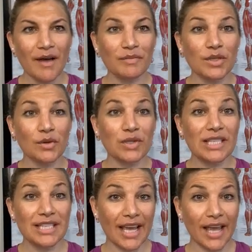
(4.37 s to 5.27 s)
So
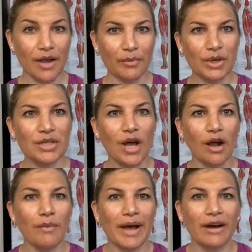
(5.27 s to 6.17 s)
today I'm going to
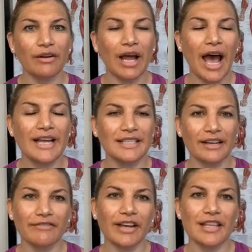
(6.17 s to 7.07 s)
talk about
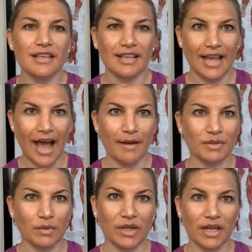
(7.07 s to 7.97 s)
identifying the
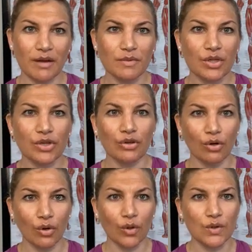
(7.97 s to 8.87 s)
gaps when it comes to your
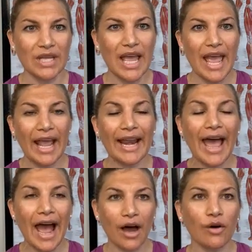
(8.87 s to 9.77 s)
goals and
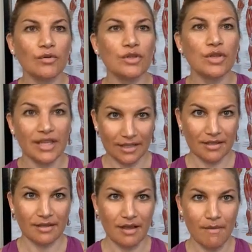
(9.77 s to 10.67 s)
how to get
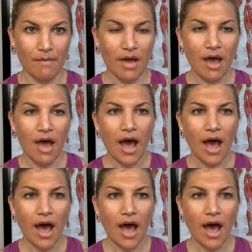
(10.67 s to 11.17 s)
to them.